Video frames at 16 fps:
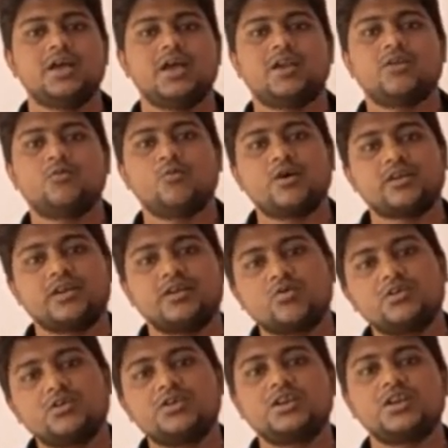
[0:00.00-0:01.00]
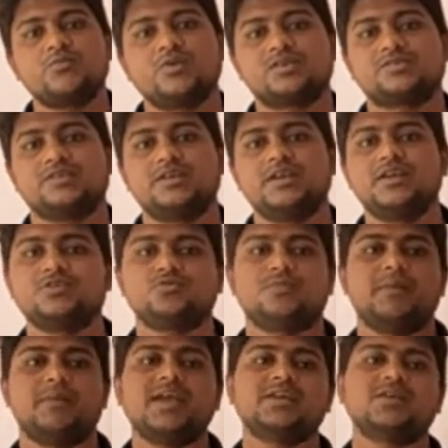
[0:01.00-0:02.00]
and working continuously to
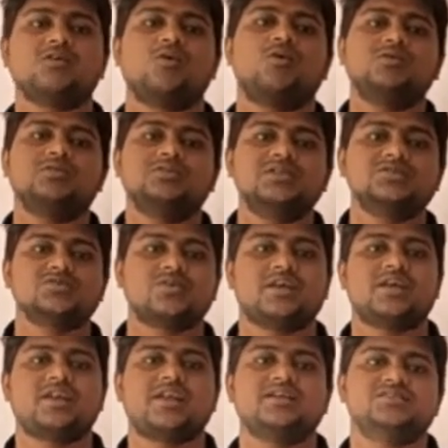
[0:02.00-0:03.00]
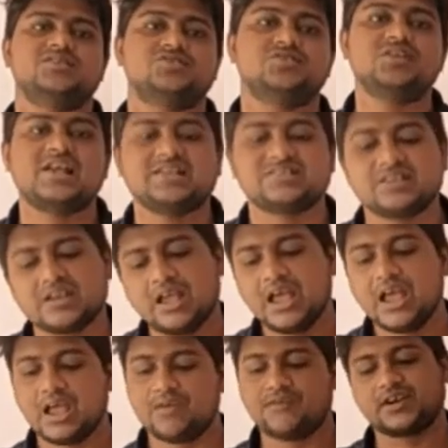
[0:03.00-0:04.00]
make all this organization as an
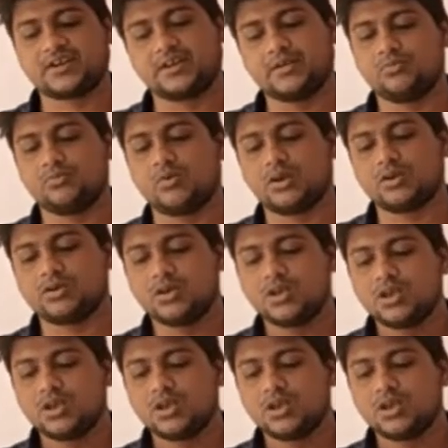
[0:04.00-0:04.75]
effective one.